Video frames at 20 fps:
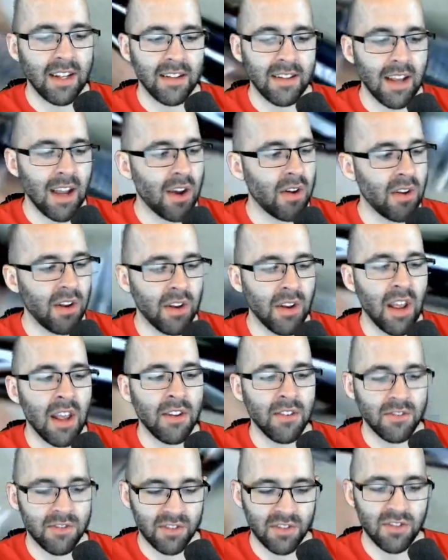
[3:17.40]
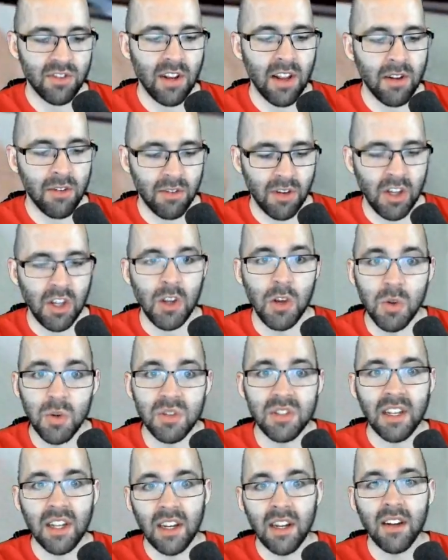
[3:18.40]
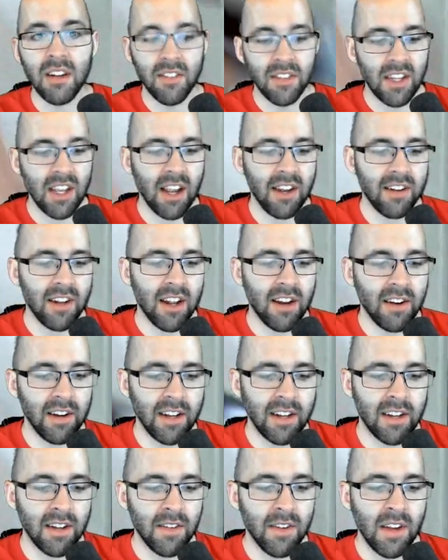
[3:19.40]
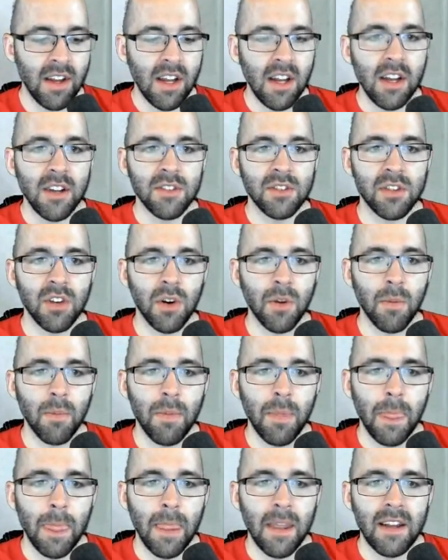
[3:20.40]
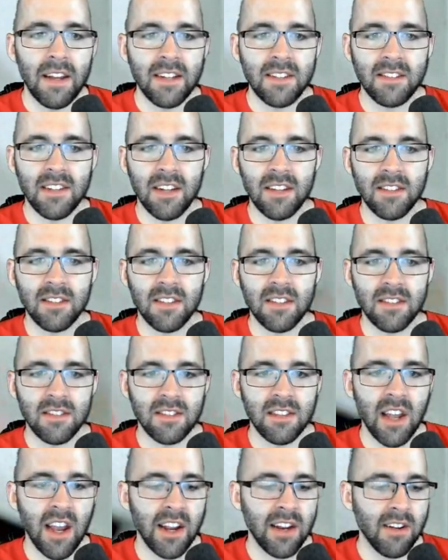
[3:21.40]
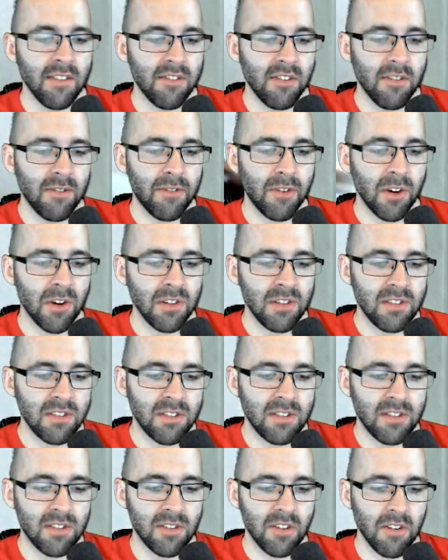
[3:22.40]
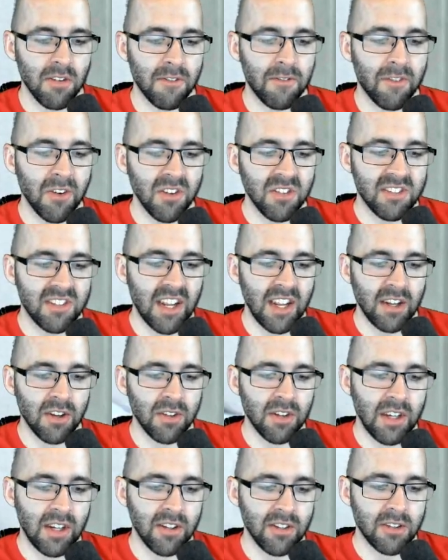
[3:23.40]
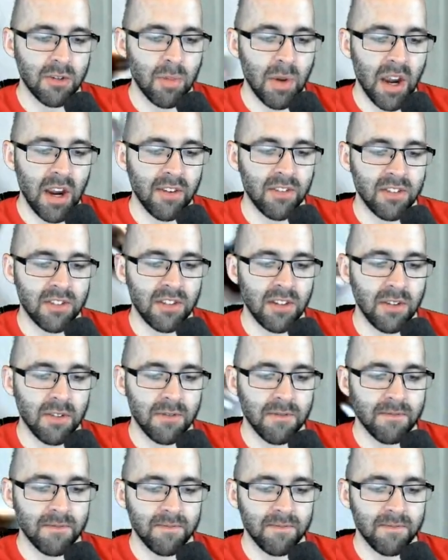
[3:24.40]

it down and using the identity. So it says sine of the first, so the first angle here is pi over 2,